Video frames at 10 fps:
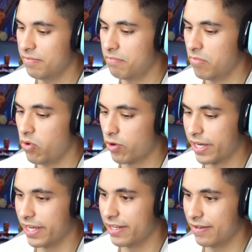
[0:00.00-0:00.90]

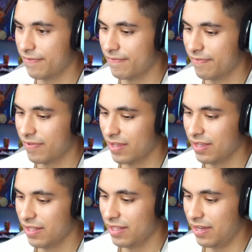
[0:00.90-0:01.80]
Morgan.
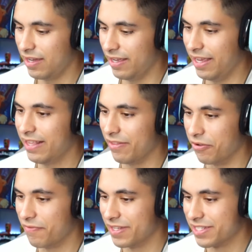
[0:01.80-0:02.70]

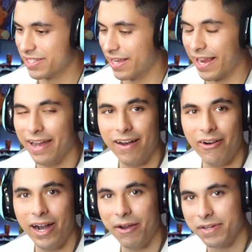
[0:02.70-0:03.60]
Luffy's just like, oh,
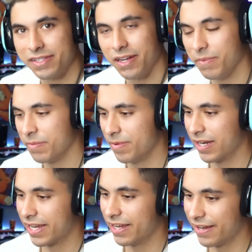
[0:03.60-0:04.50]
hi, what's up? I'm about
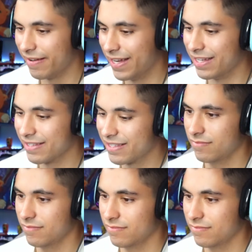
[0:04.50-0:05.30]
to kick your ass.